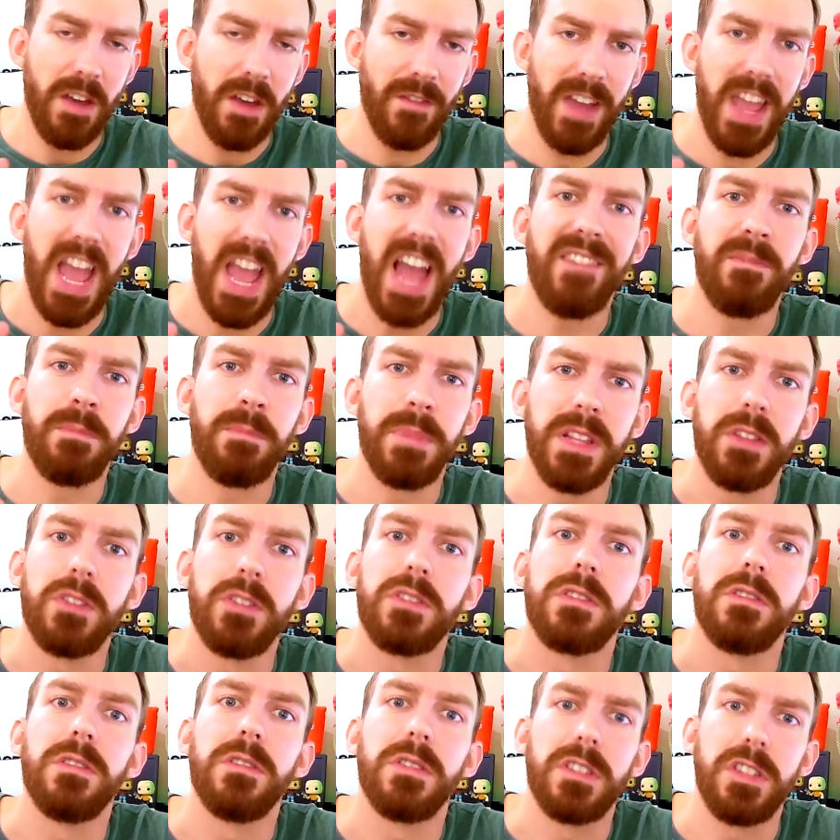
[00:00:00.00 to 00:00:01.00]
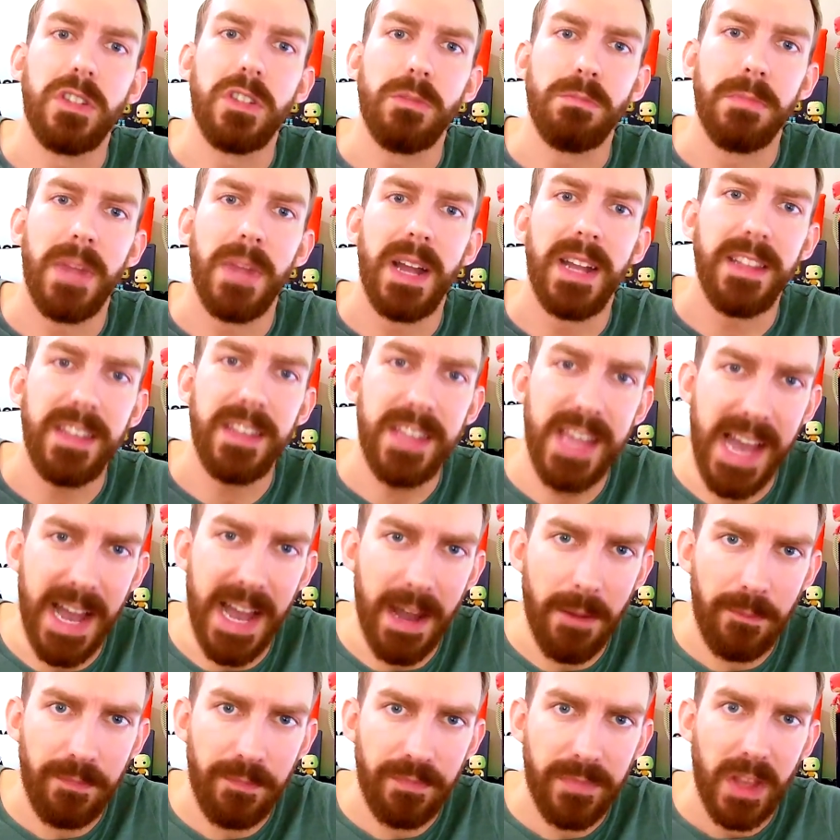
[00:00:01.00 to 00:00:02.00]
they haven't been introduced to Superman
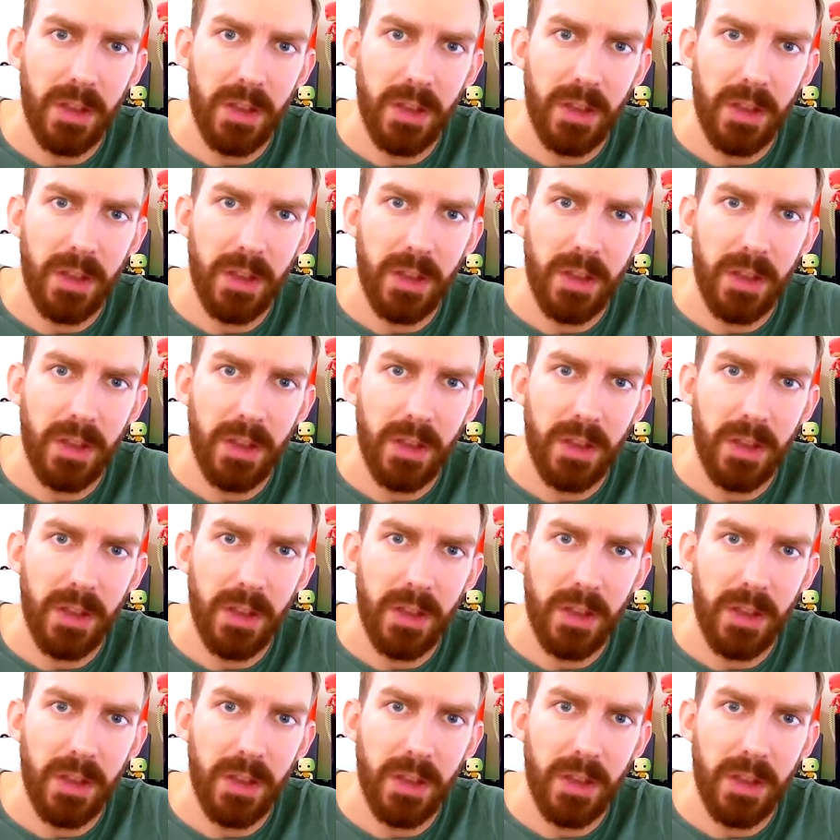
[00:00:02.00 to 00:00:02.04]
yet.